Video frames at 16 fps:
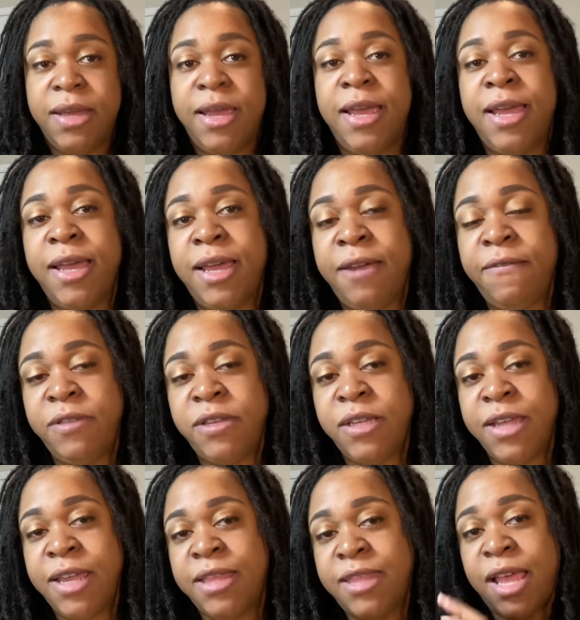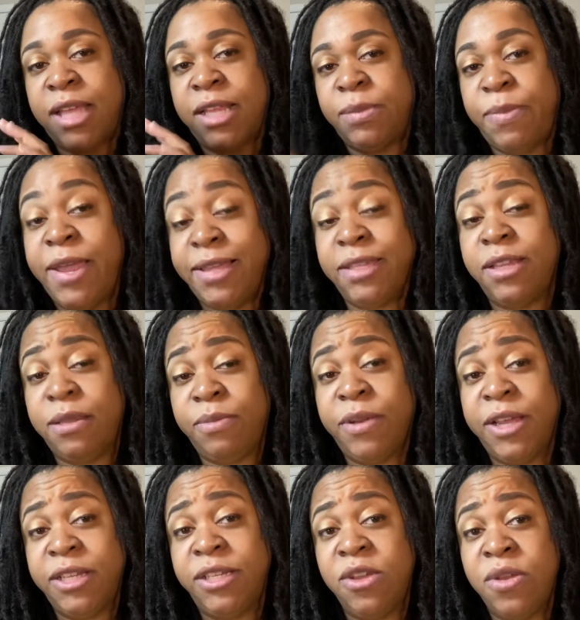to get that space to the
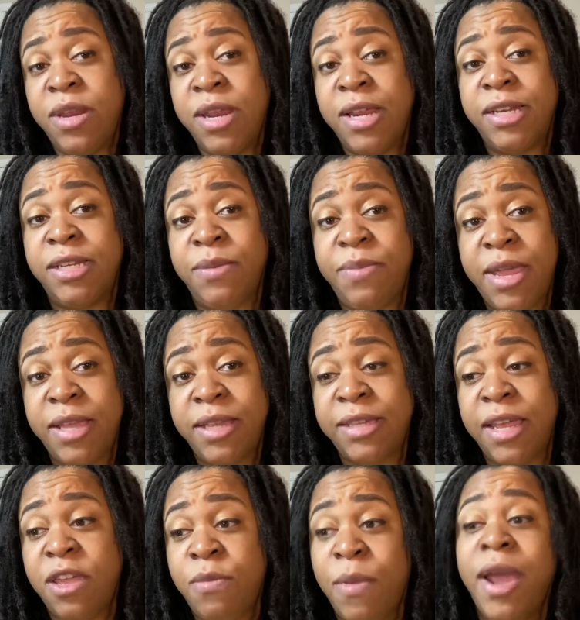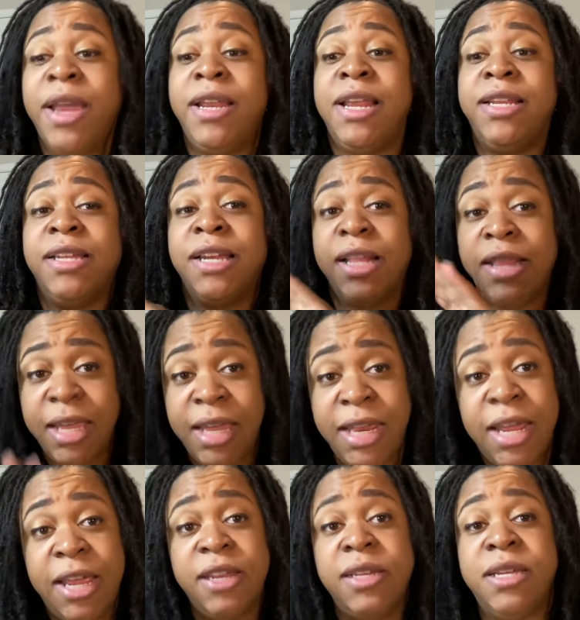place that you need it to be, is that you might need to
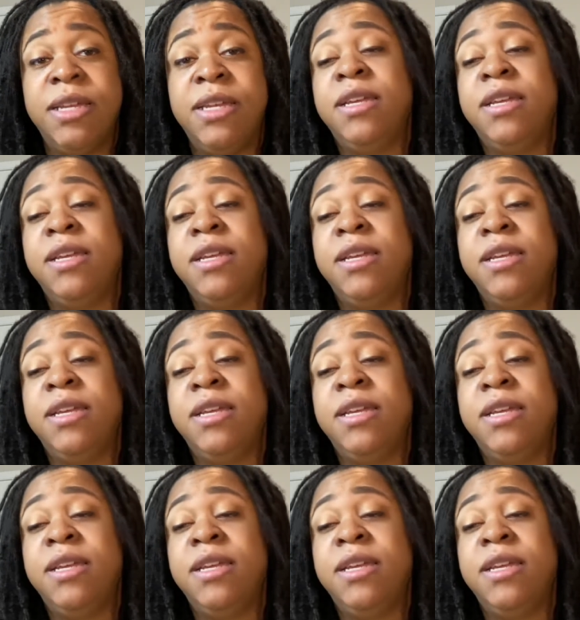clean it